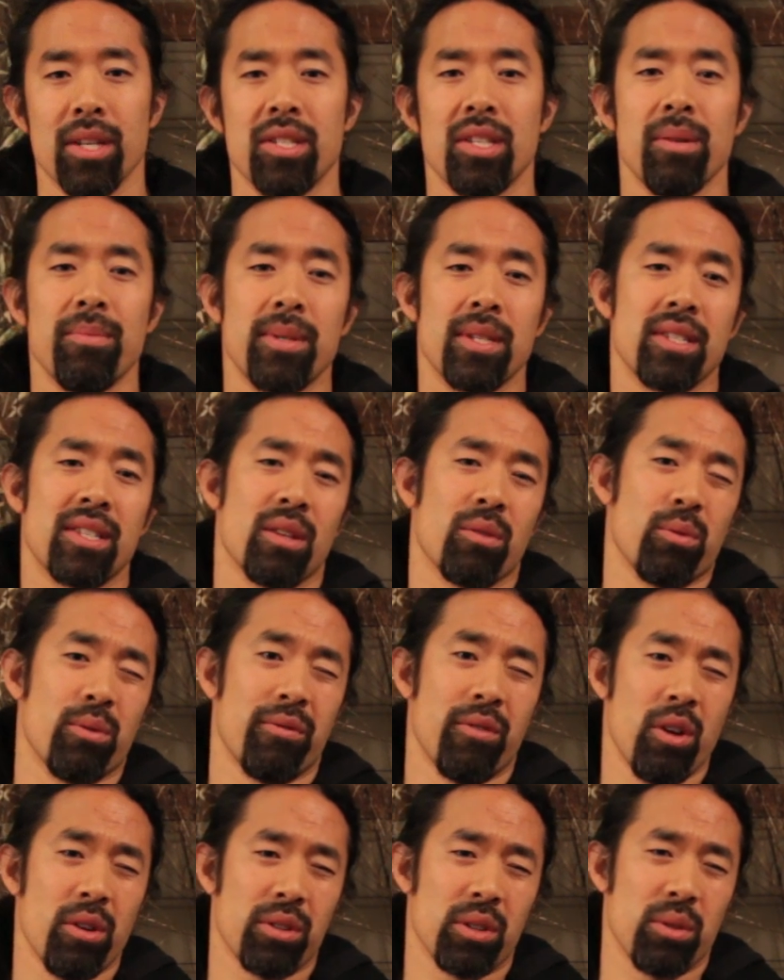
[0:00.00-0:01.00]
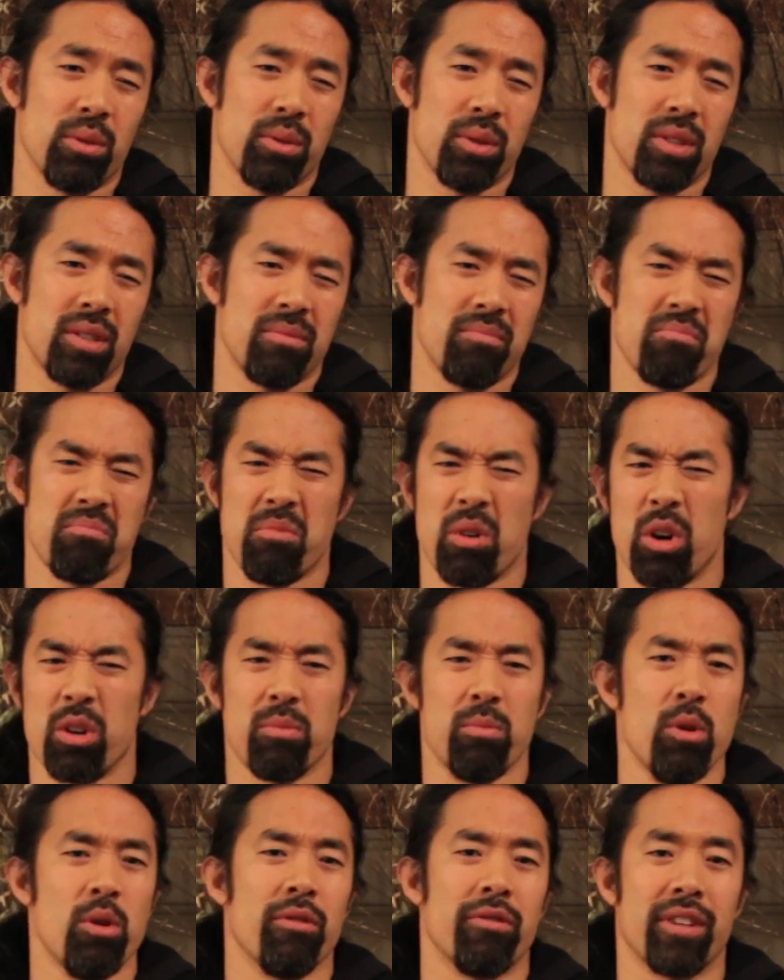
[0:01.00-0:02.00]
a substance that we've all used,
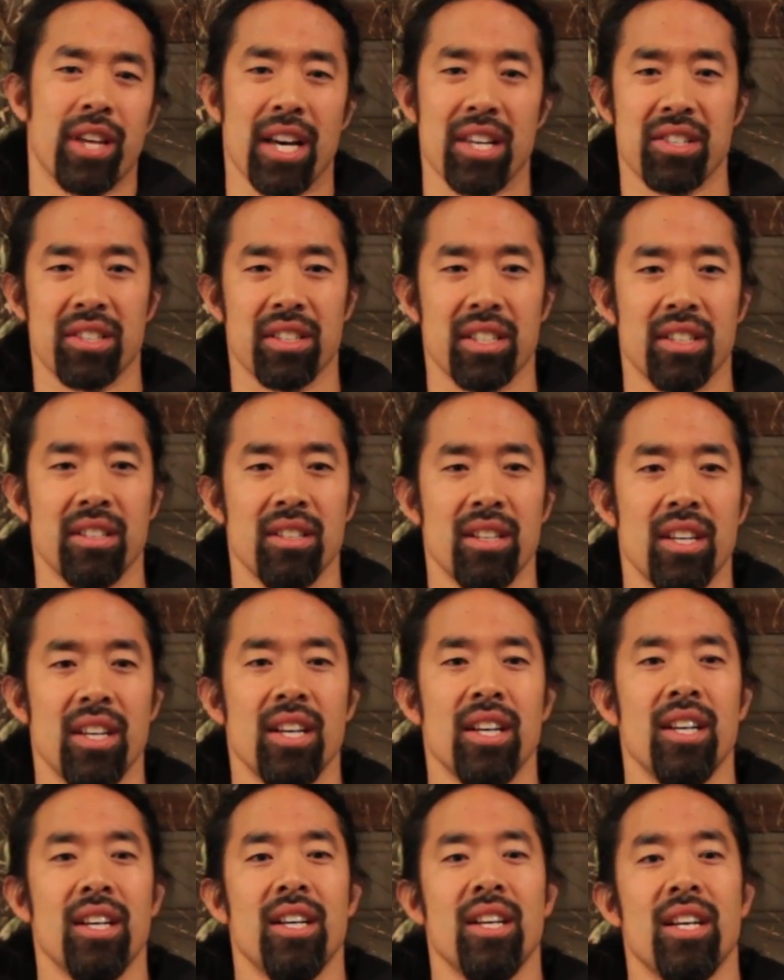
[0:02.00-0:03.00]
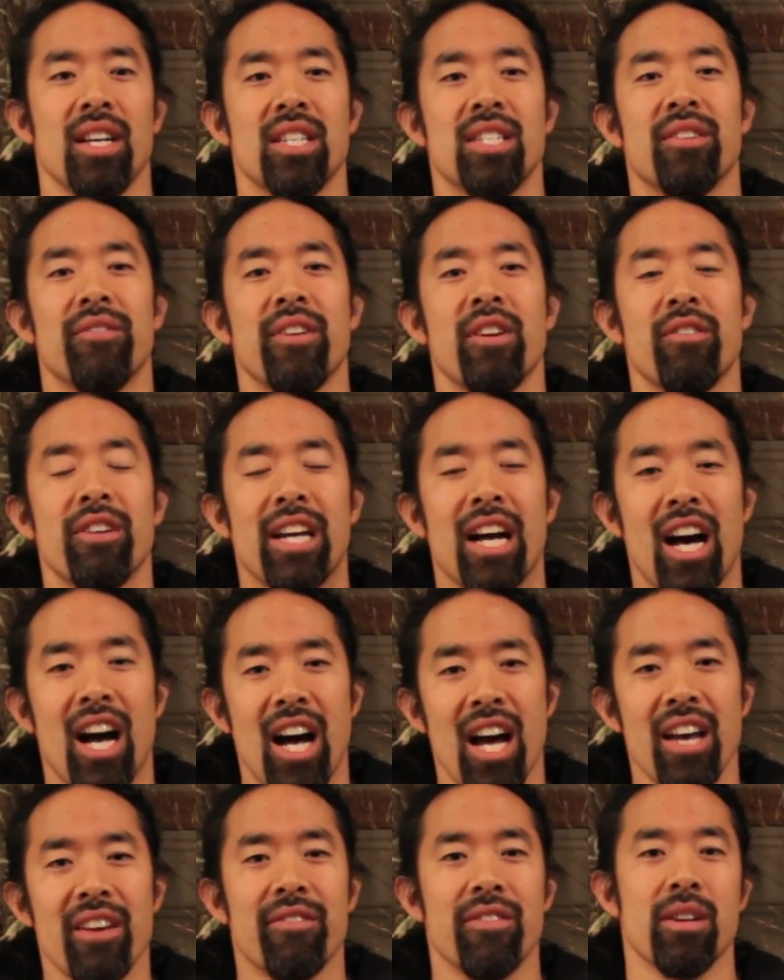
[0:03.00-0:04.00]
automotive gasoline, has a very
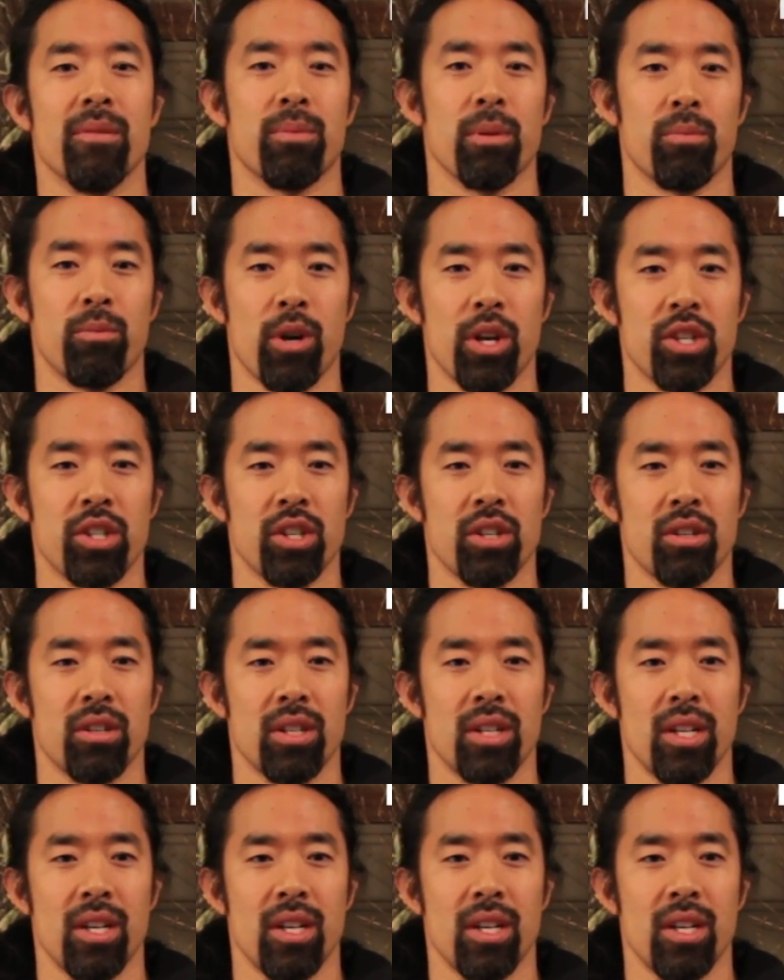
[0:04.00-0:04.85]
high vapor pressure.